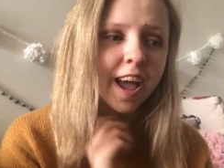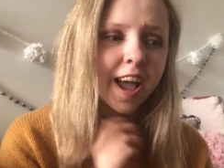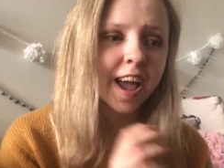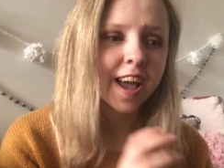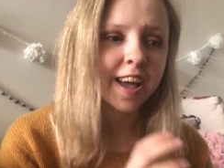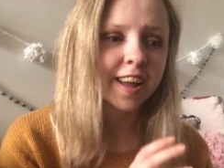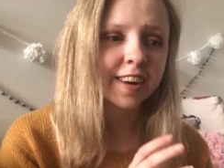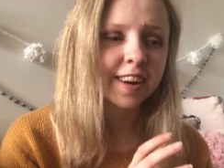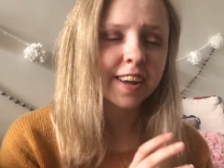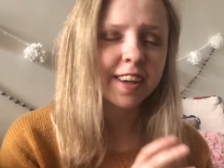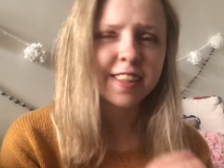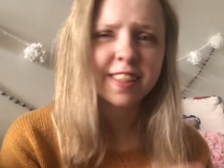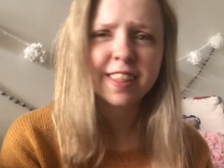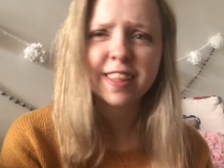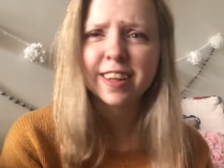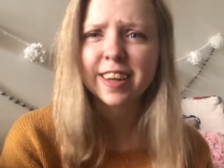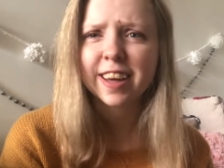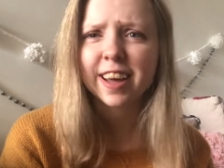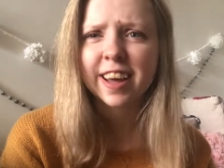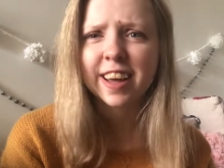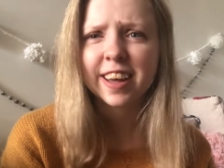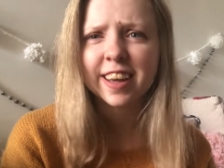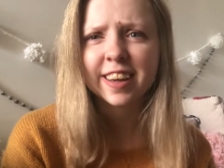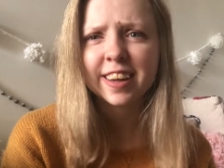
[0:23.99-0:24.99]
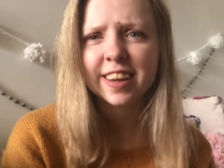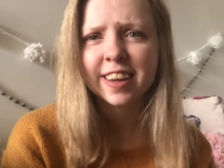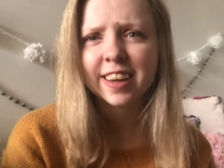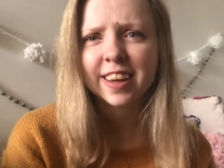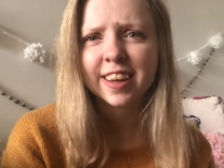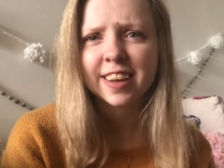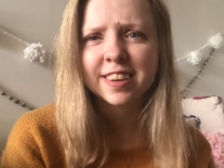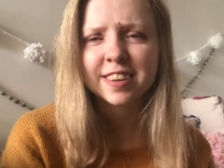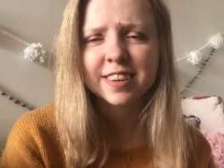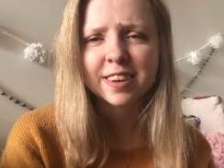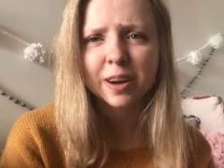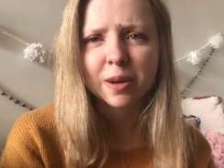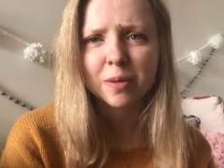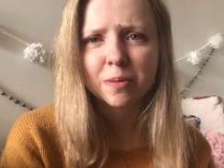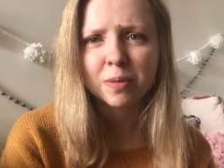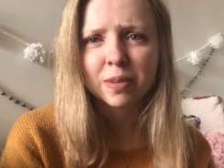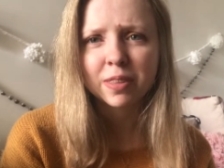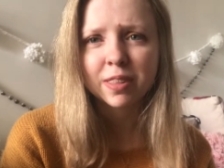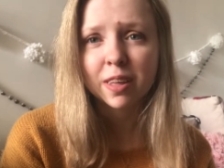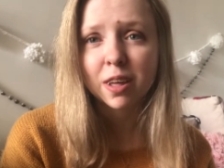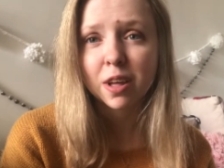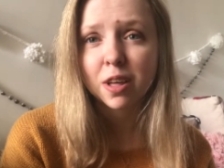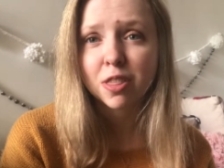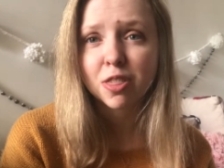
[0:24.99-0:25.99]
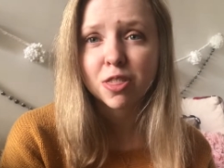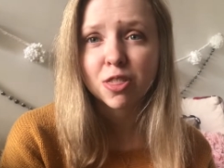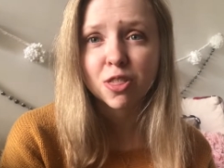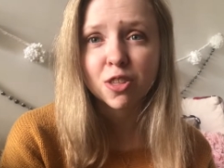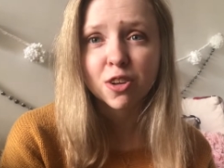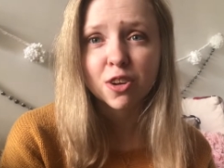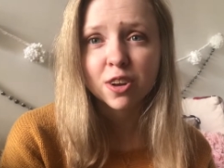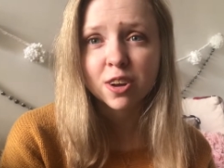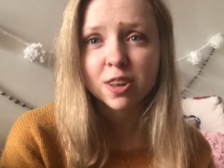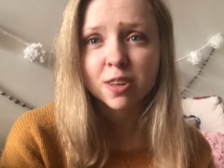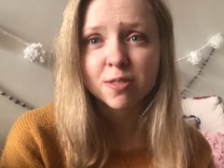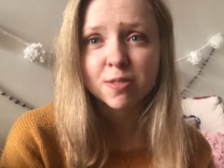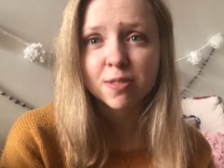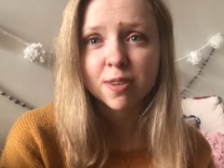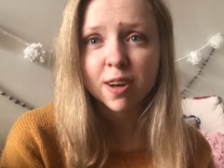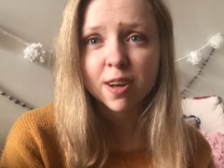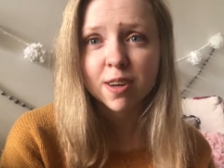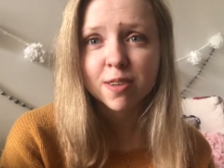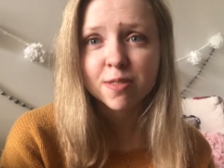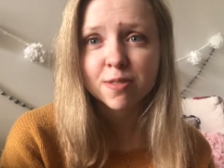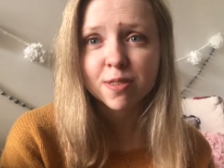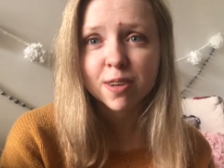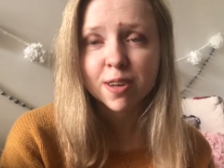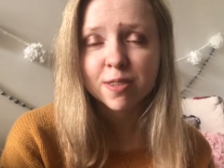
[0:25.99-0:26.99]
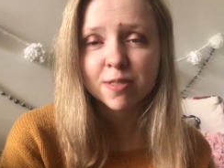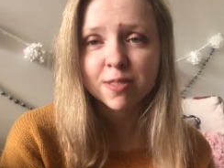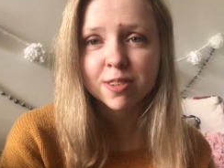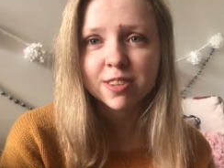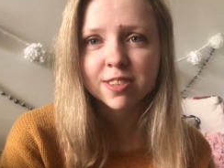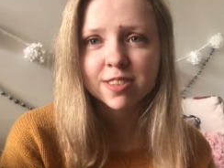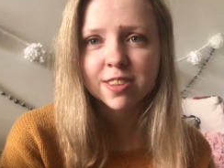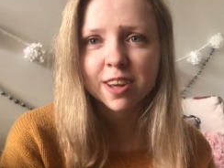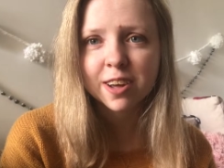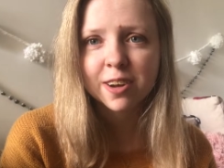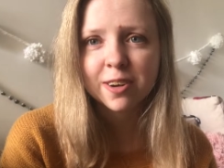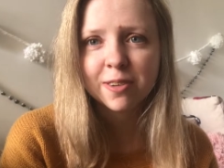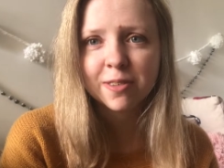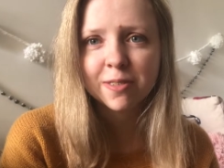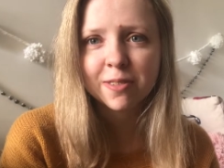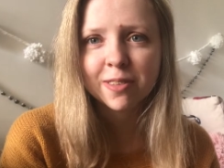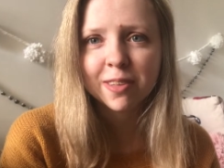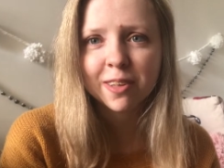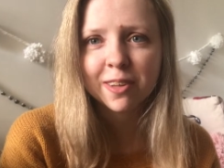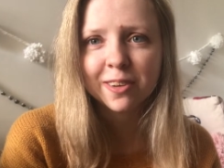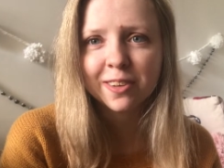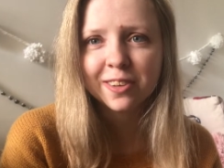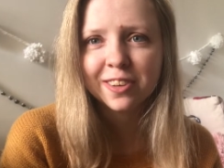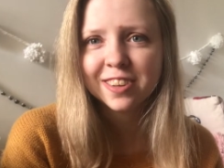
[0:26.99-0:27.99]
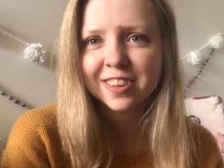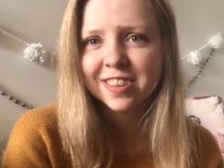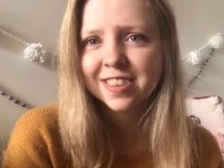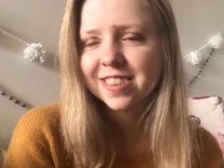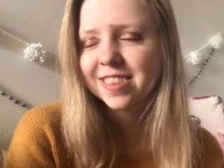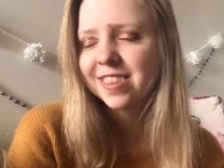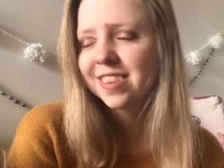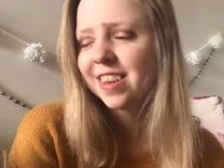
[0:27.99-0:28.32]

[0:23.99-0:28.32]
and I think I ended up with like 35 favourites out of those.